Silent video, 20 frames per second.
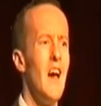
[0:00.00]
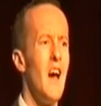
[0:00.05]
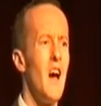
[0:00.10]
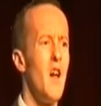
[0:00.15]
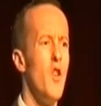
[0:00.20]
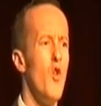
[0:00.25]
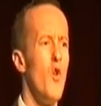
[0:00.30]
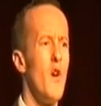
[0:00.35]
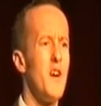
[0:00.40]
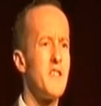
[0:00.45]
I
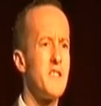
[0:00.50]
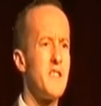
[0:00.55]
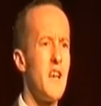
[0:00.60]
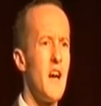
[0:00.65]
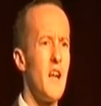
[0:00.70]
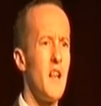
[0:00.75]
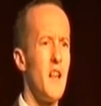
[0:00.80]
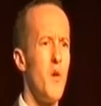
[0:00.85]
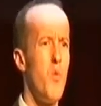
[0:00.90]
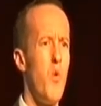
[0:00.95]
know
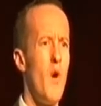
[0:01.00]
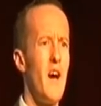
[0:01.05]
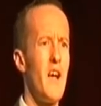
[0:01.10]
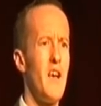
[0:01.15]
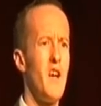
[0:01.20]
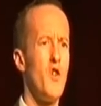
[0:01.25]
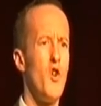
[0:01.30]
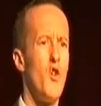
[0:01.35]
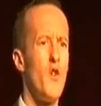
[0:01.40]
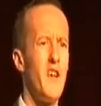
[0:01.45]
exactly why
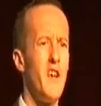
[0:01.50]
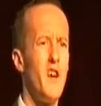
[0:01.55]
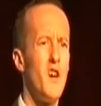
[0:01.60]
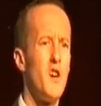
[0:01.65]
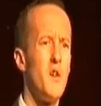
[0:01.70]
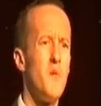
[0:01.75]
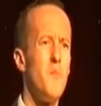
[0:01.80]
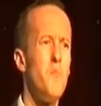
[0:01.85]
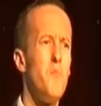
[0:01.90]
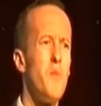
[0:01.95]
you're all
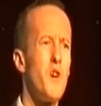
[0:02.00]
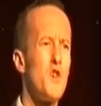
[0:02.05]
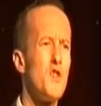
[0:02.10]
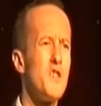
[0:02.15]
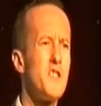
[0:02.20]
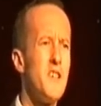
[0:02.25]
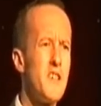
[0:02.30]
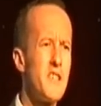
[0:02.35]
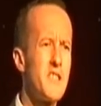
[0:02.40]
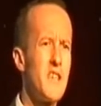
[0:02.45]
here,
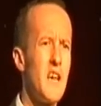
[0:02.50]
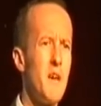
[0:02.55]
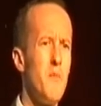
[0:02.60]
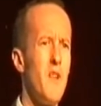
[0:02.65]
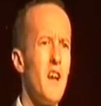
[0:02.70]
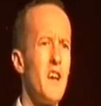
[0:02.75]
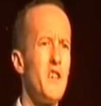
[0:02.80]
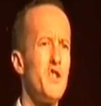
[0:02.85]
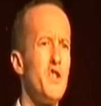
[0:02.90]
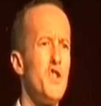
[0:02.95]
because this time
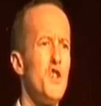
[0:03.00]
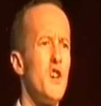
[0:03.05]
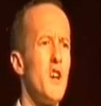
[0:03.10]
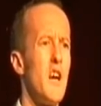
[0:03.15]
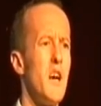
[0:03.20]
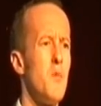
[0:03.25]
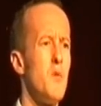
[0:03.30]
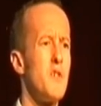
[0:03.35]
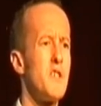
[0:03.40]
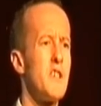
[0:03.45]
last year
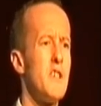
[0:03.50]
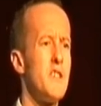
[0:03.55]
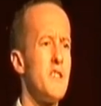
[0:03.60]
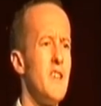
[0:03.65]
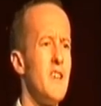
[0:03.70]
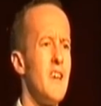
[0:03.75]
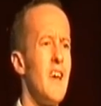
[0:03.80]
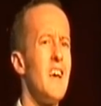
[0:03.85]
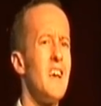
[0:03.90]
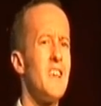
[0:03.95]
I was
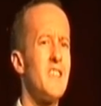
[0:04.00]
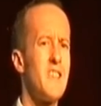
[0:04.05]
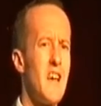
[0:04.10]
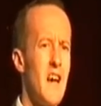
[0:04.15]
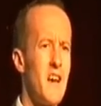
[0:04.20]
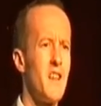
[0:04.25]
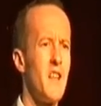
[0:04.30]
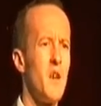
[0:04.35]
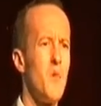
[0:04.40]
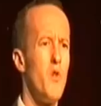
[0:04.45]
sitting
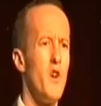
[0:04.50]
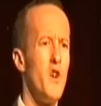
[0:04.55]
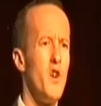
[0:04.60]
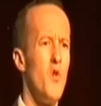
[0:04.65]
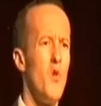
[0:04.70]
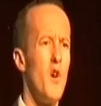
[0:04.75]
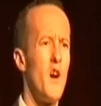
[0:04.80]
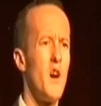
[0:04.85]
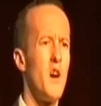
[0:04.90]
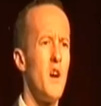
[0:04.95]
exactly where
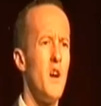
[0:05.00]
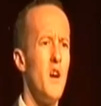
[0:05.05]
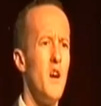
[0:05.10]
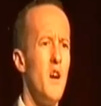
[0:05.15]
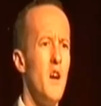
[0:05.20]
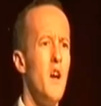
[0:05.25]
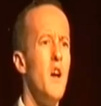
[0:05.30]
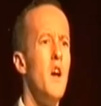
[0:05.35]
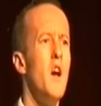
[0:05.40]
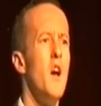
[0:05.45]
you are,
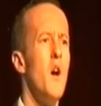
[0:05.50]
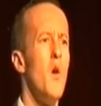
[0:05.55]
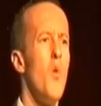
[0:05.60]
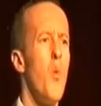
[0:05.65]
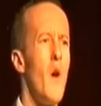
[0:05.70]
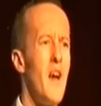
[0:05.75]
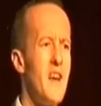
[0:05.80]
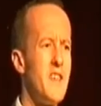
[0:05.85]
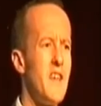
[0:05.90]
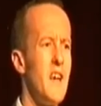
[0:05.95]

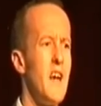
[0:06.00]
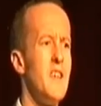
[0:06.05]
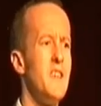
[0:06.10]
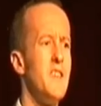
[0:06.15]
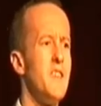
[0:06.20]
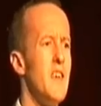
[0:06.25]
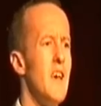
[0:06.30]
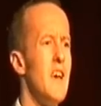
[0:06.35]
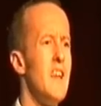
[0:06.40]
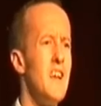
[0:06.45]
waiting
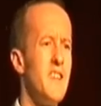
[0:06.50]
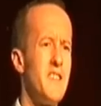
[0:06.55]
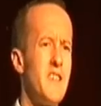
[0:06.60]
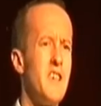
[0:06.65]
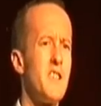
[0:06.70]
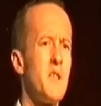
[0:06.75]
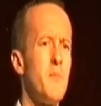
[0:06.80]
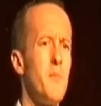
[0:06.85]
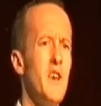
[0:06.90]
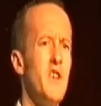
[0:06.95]
in
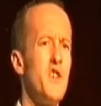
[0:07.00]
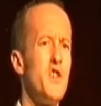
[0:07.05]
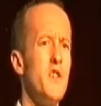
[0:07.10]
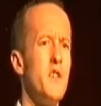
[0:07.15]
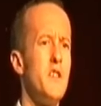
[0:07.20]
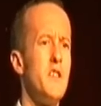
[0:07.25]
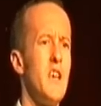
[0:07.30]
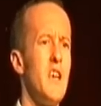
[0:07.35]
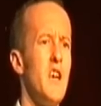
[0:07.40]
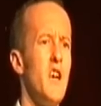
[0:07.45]

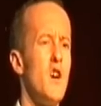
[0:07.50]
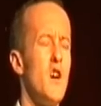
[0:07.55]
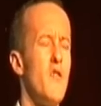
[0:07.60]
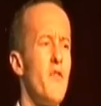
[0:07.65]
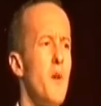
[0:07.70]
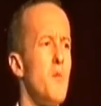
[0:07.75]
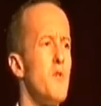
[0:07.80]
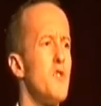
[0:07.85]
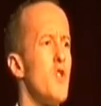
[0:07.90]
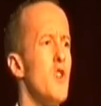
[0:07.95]
anticipation to hear if
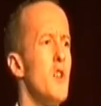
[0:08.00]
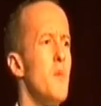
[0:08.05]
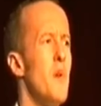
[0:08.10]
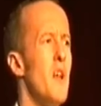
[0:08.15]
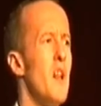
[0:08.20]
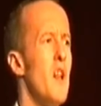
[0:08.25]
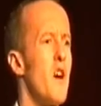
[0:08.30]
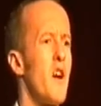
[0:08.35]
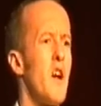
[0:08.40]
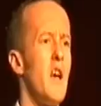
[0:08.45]
I was going to
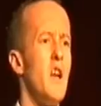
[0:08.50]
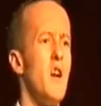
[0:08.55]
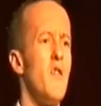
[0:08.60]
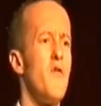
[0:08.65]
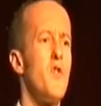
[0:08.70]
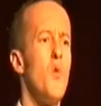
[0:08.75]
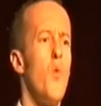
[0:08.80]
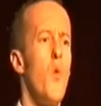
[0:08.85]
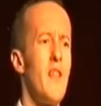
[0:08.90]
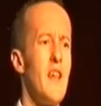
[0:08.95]
be lucky
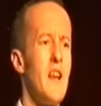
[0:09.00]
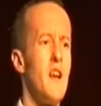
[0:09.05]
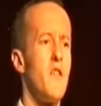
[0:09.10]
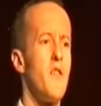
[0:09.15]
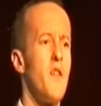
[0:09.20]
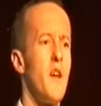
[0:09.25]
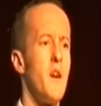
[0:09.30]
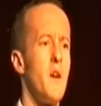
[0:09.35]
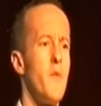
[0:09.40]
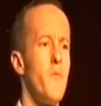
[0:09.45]
enough to win
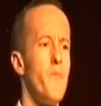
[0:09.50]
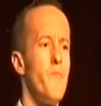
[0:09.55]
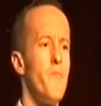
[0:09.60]
anything.